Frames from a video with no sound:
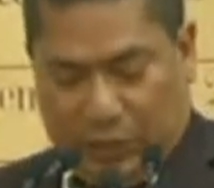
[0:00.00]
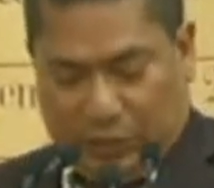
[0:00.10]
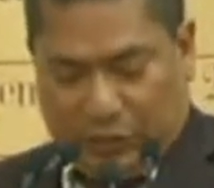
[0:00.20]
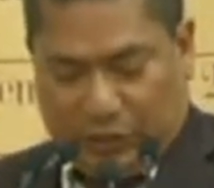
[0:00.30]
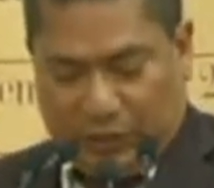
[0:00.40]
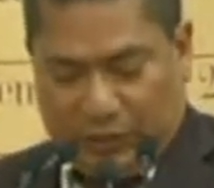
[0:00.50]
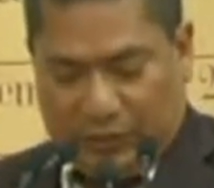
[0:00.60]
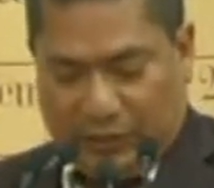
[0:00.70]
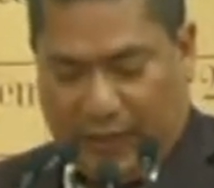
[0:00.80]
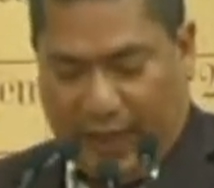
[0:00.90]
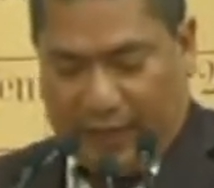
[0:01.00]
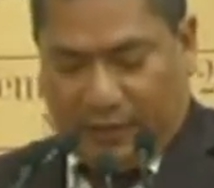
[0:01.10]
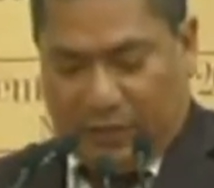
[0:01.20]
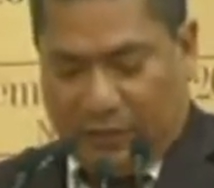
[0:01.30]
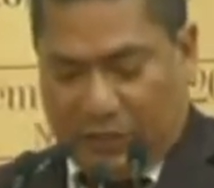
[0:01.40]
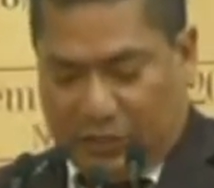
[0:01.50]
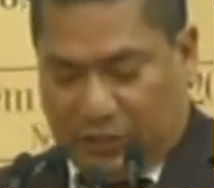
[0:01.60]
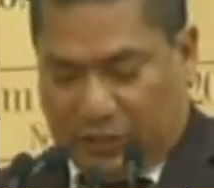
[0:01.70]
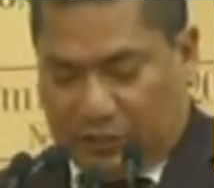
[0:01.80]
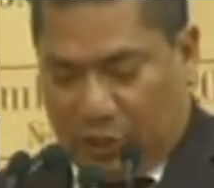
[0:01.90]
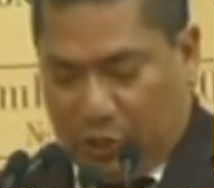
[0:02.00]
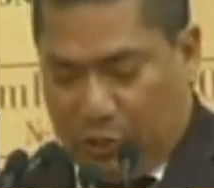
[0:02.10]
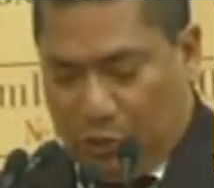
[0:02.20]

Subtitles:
industrialists and leaders